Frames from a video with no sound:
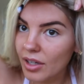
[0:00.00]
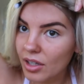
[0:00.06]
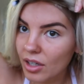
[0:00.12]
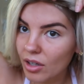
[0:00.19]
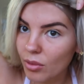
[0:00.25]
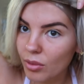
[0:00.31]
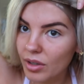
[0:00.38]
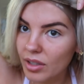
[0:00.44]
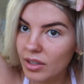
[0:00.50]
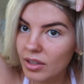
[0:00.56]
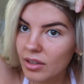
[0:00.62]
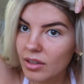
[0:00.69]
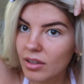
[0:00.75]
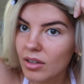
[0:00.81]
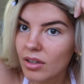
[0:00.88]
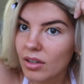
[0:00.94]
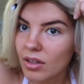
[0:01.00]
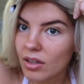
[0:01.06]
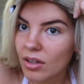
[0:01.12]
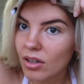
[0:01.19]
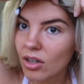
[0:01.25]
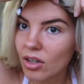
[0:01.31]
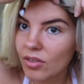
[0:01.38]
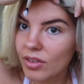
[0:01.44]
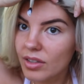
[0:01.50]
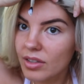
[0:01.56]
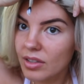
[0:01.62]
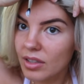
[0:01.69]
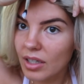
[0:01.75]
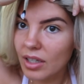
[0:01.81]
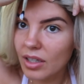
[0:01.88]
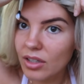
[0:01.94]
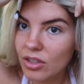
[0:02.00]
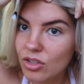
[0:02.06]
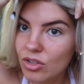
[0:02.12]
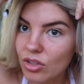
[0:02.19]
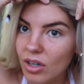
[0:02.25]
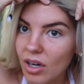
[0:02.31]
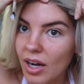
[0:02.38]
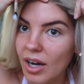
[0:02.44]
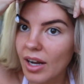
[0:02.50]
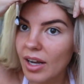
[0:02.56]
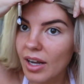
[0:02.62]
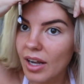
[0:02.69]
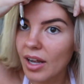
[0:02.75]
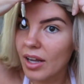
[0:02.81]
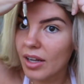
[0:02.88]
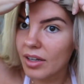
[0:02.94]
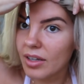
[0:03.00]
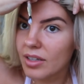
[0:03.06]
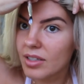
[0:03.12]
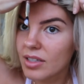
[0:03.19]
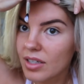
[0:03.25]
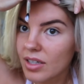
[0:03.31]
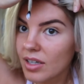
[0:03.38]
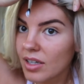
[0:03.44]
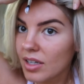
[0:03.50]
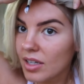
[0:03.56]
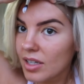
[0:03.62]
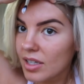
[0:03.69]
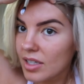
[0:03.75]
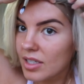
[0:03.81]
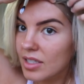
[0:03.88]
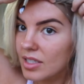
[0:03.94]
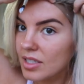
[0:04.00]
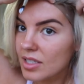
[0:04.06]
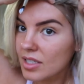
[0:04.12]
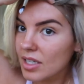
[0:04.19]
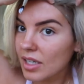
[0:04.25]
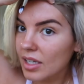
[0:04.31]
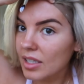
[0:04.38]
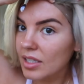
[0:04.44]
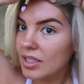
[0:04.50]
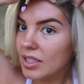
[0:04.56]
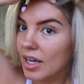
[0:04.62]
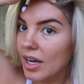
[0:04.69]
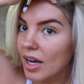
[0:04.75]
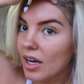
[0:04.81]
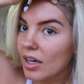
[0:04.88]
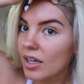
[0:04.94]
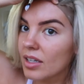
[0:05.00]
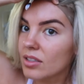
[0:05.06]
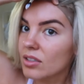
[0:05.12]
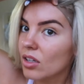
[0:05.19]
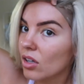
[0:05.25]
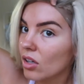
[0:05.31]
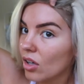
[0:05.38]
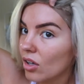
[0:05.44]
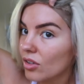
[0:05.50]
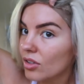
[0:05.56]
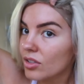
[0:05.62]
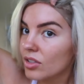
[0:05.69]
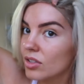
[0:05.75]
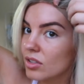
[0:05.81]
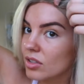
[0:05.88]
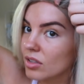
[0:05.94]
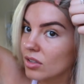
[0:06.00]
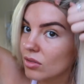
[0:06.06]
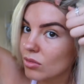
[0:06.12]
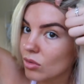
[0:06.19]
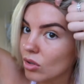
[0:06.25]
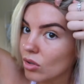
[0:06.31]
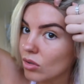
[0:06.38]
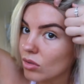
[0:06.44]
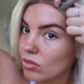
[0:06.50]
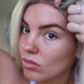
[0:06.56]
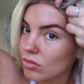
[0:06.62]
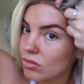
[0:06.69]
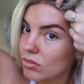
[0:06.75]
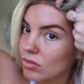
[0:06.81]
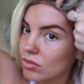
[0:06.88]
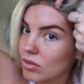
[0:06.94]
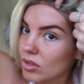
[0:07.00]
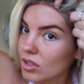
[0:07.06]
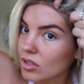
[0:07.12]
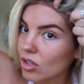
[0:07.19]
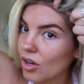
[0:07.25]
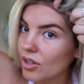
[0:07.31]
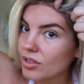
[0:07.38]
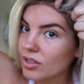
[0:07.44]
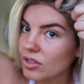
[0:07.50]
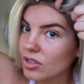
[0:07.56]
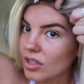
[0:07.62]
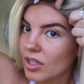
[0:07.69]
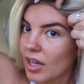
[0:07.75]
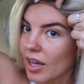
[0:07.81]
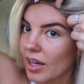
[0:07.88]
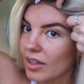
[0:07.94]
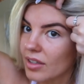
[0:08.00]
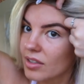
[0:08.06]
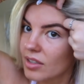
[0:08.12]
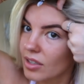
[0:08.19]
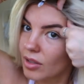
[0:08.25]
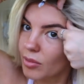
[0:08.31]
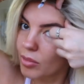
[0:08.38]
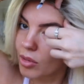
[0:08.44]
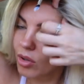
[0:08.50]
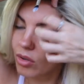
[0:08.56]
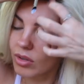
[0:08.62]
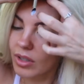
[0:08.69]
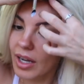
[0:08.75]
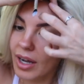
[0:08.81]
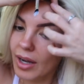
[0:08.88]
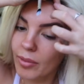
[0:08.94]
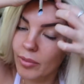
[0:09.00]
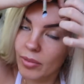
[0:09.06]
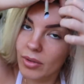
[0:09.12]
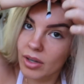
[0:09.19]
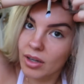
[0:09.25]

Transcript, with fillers: you're gonna wanna obviously try and stick it down as close, well, as close as you can to the bald cap.